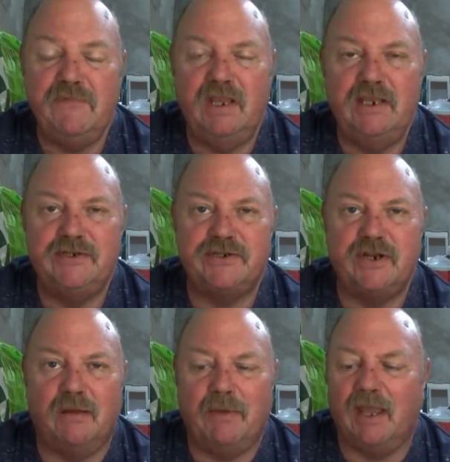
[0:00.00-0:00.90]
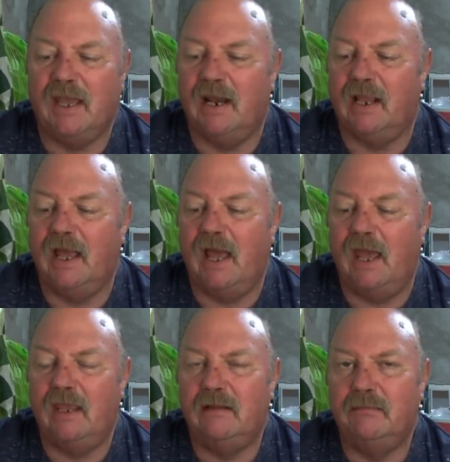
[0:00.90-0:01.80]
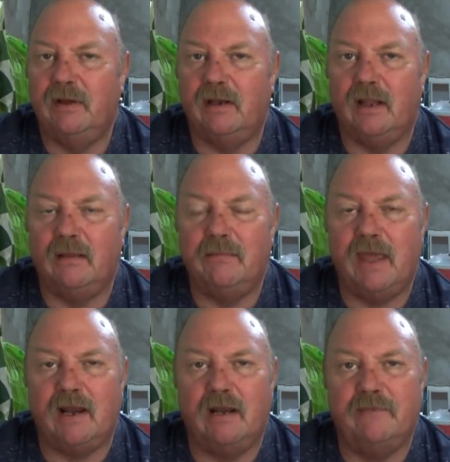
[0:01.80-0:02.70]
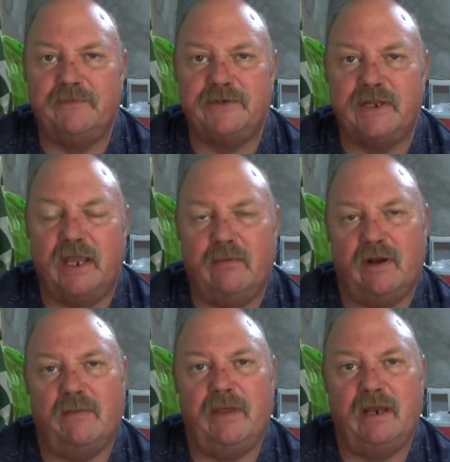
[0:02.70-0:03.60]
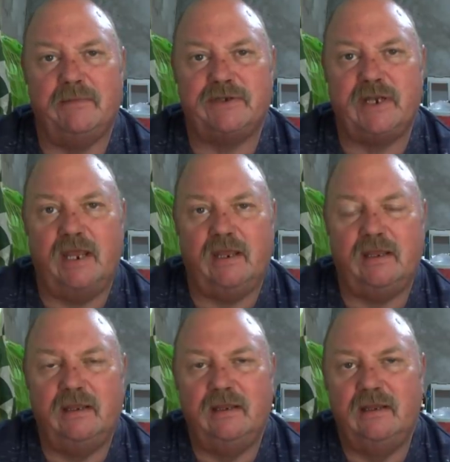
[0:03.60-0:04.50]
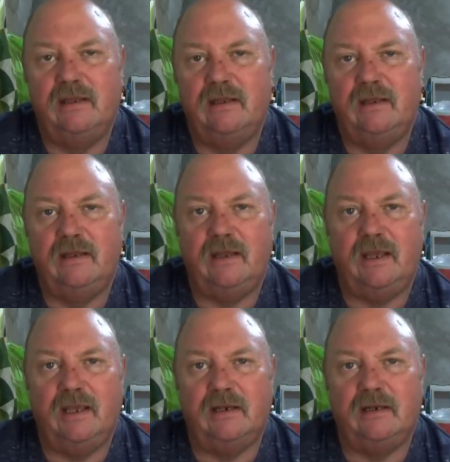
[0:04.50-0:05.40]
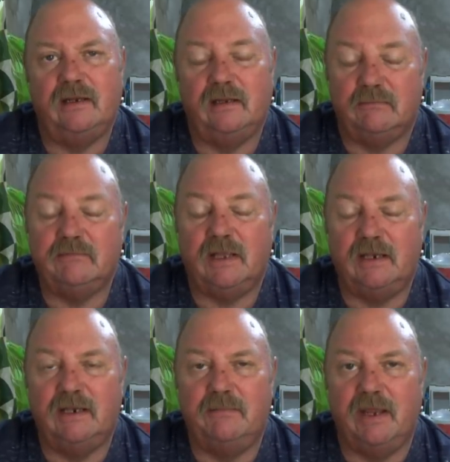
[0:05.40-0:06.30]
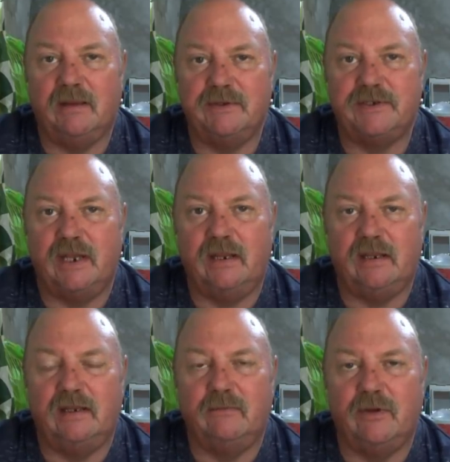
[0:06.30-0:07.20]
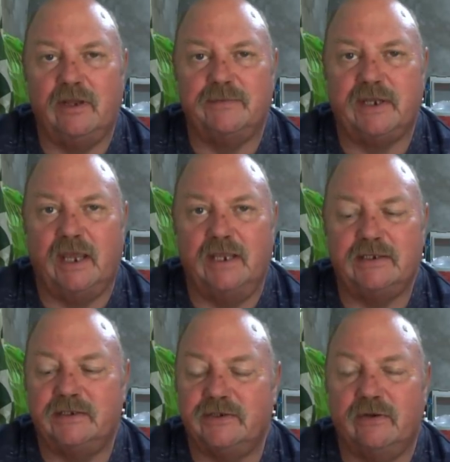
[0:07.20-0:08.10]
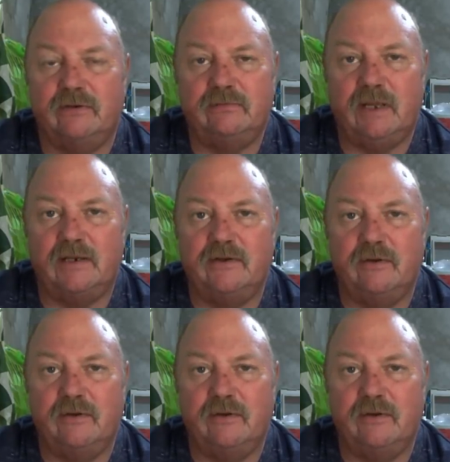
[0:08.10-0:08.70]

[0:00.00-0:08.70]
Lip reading: He's just not my kind of guy. But I'm man enough to say when I made a mistake, and I did make a mistake in William's case, and so I do